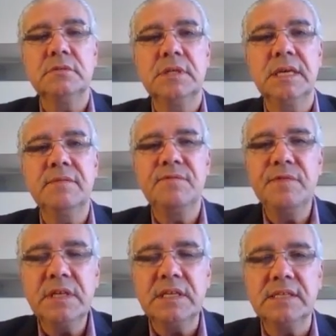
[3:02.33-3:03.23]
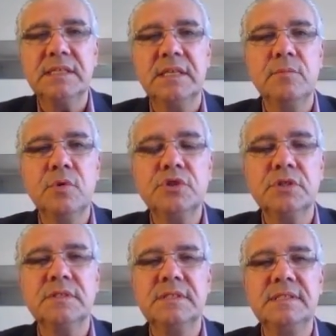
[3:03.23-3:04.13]
and feelings and
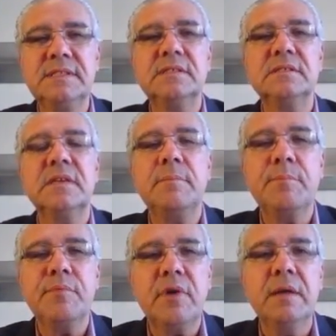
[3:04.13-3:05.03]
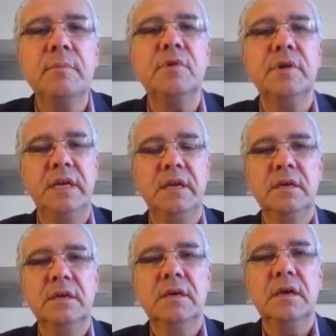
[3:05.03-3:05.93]
emotions. These are our primary
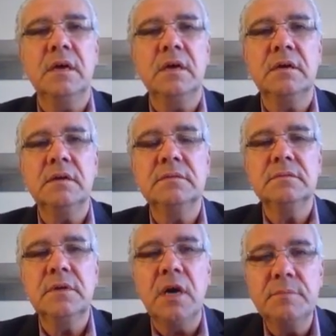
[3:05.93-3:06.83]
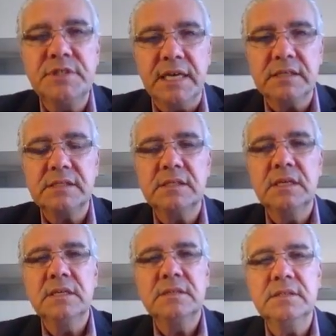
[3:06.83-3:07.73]
objects.
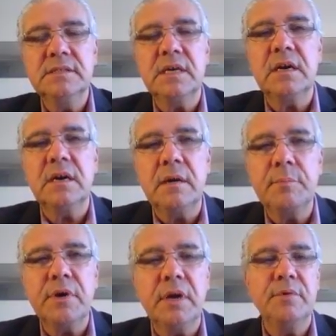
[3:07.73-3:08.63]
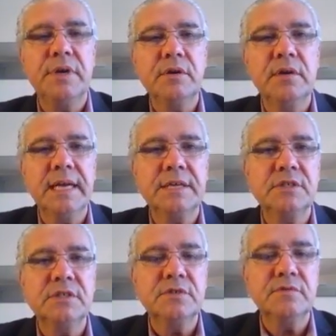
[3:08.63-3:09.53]
These are our primary
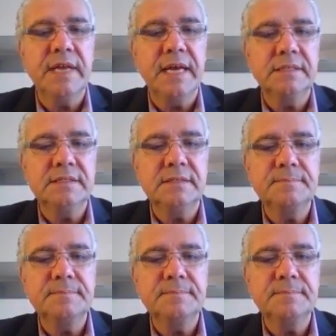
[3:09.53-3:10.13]
connections to reality.